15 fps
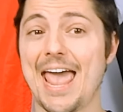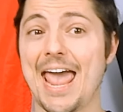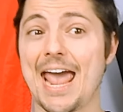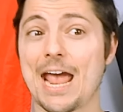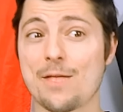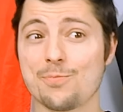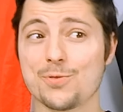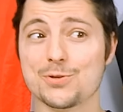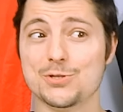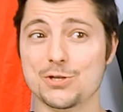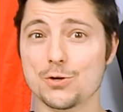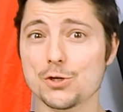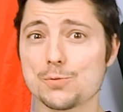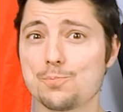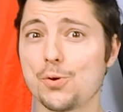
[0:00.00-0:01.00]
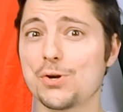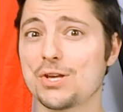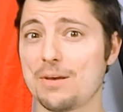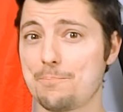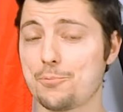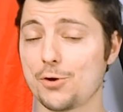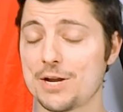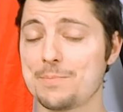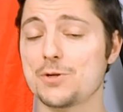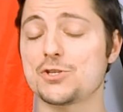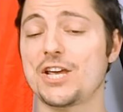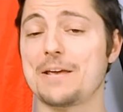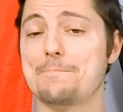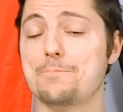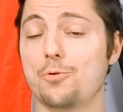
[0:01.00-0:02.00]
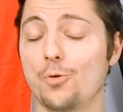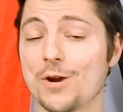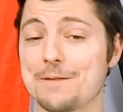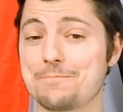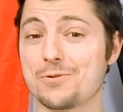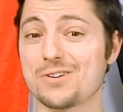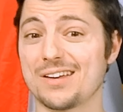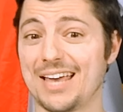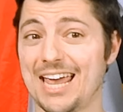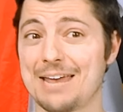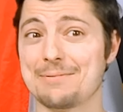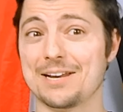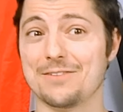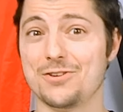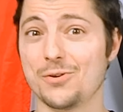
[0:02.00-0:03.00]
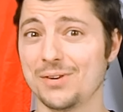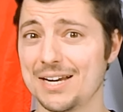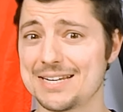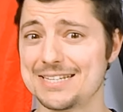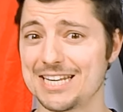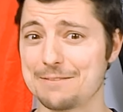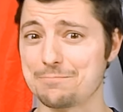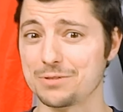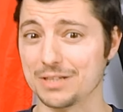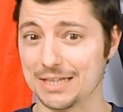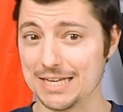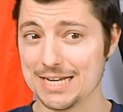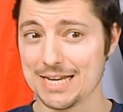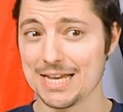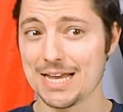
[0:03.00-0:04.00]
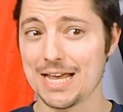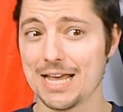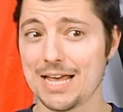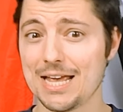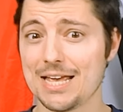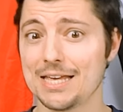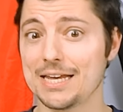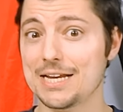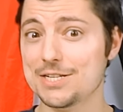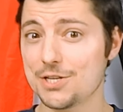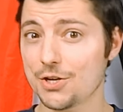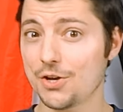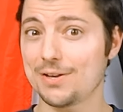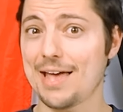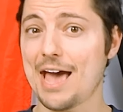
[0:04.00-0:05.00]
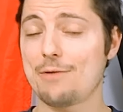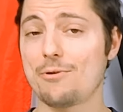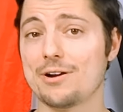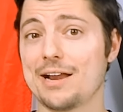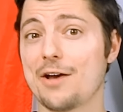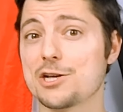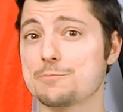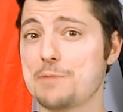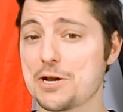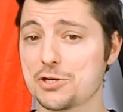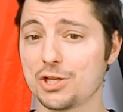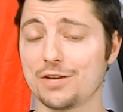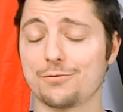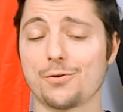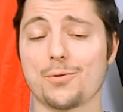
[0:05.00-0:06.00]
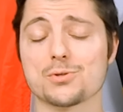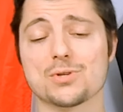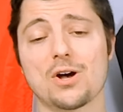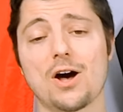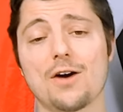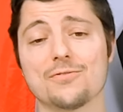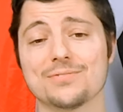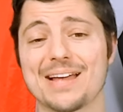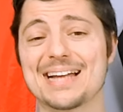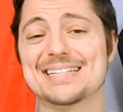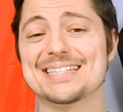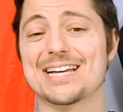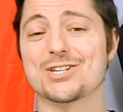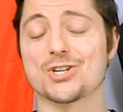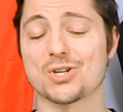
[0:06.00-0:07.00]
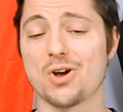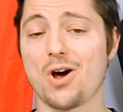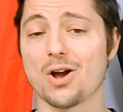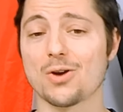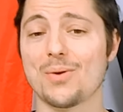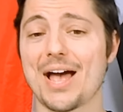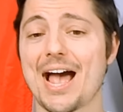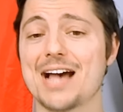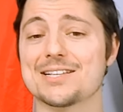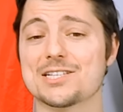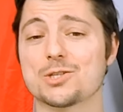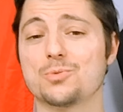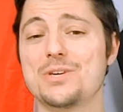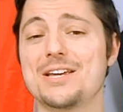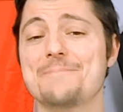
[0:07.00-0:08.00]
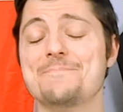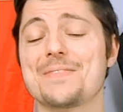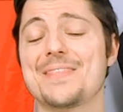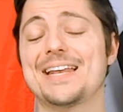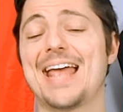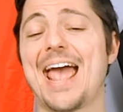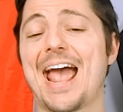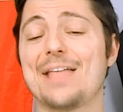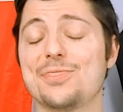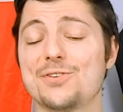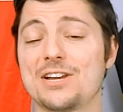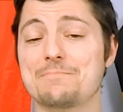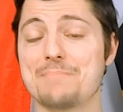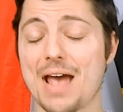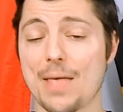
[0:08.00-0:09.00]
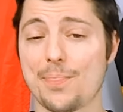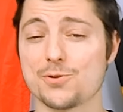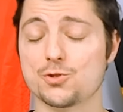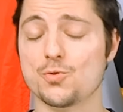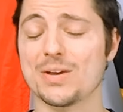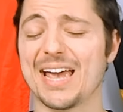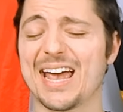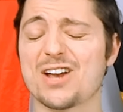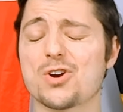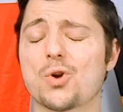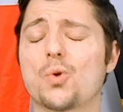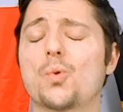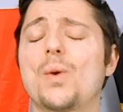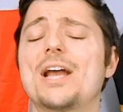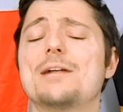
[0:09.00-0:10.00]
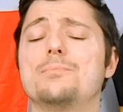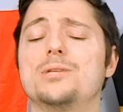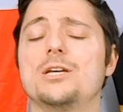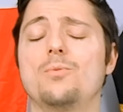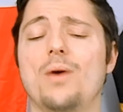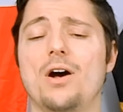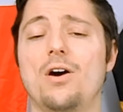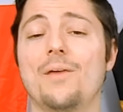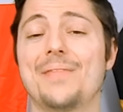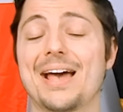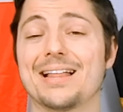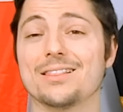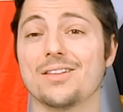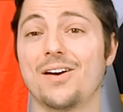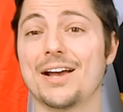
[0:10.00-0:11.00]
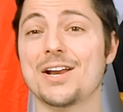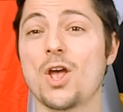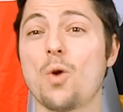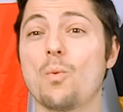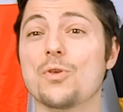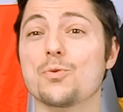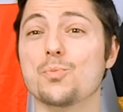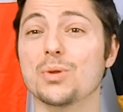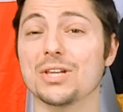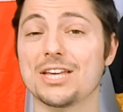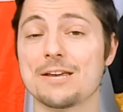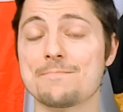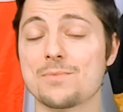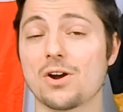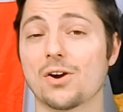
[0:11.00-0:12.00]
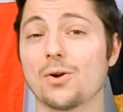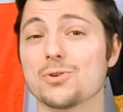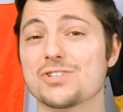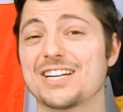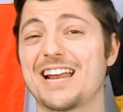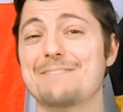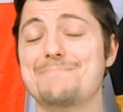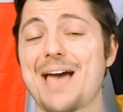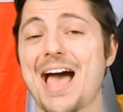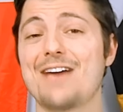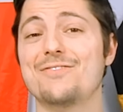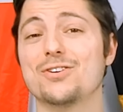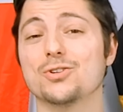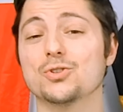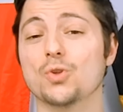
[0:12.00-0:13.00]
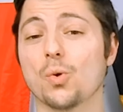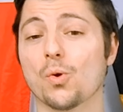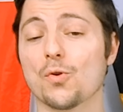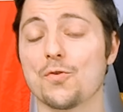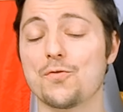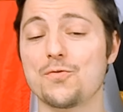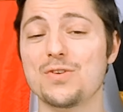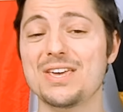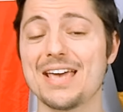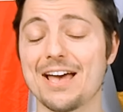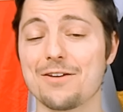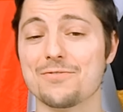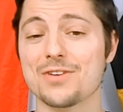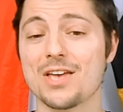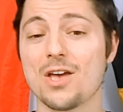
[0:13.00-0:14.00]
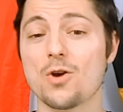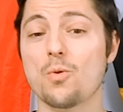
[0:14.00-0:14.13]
And the dude's putting up pretty much a point per game. And if you're in a deep league, he's a good ad right now, especially for those off nights that Chicago has this week. Then Anthony Mantha is doing incredibly well on that line with William Karlsson and Pavel Dorofeev,